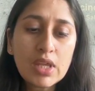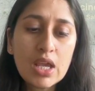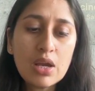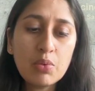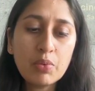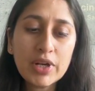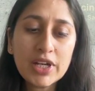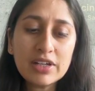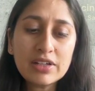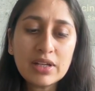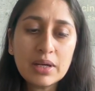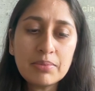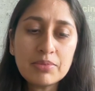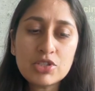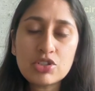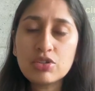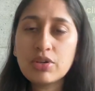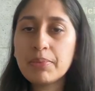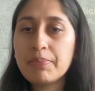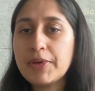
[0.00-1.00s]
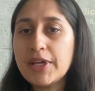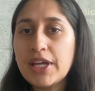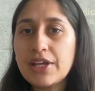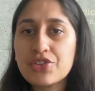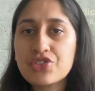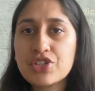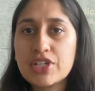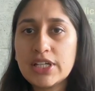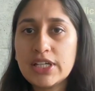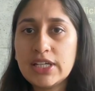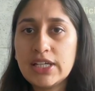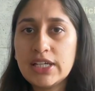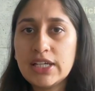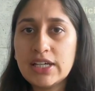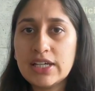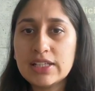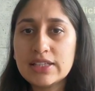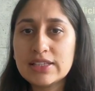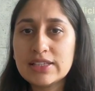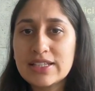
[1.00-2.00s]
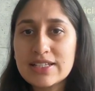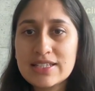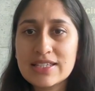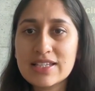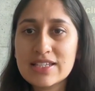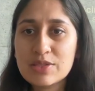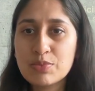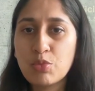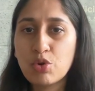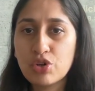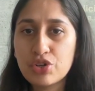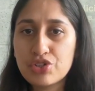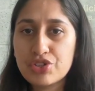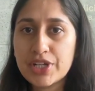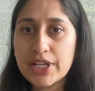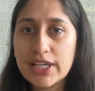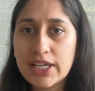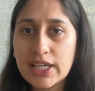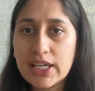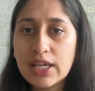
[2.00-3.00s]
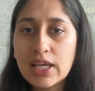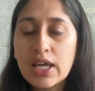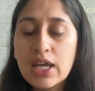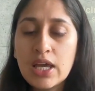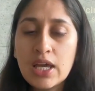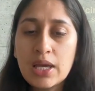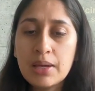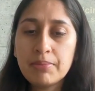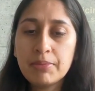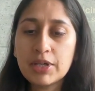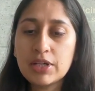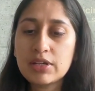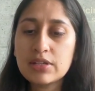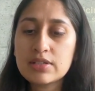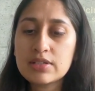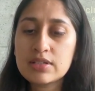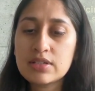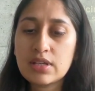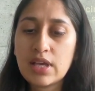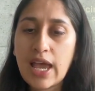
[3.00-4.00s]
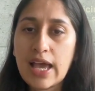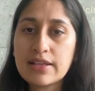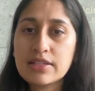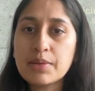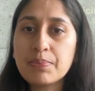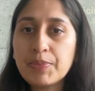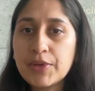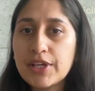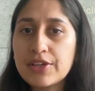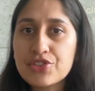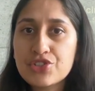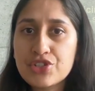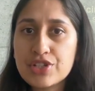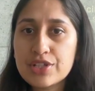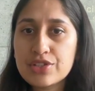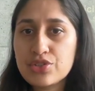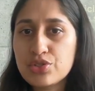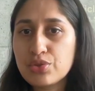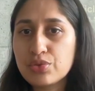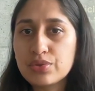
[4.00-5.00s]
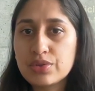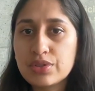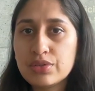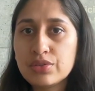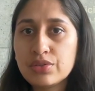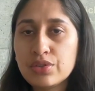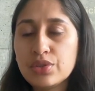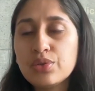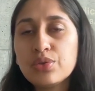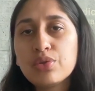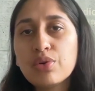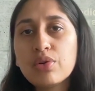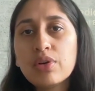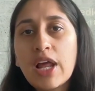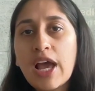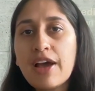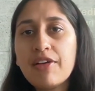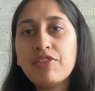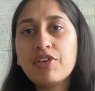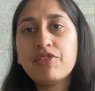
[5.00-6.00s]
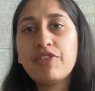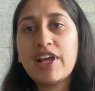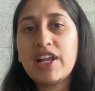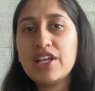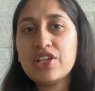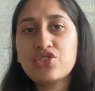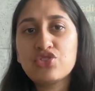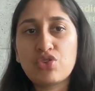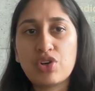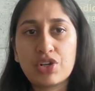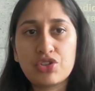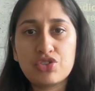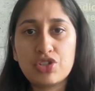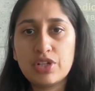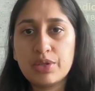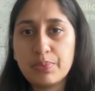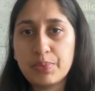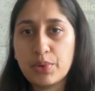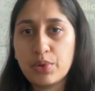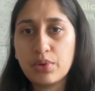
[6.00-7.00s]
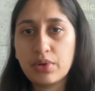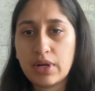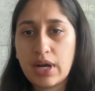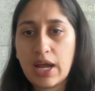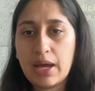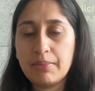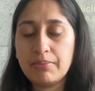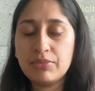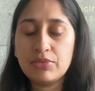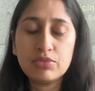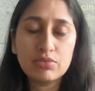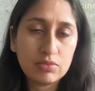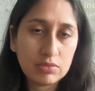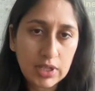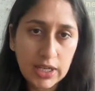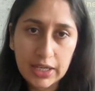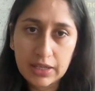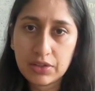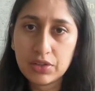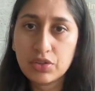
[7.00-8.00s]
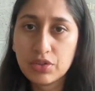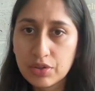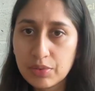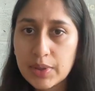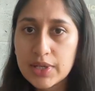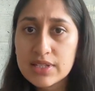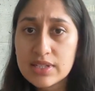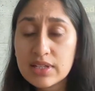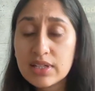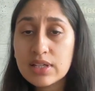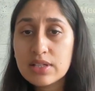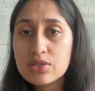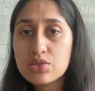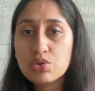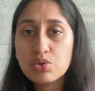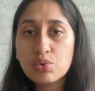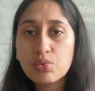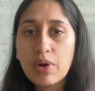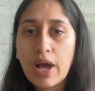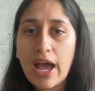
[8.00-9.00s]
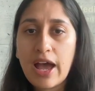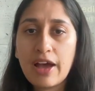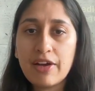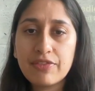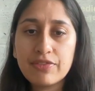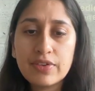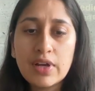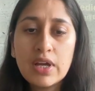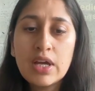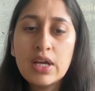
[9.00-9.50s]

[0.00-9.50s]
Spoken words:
When it comes to a PhD, this is more tricky because as a PhD student, you don't have a very structured program. Like universities do have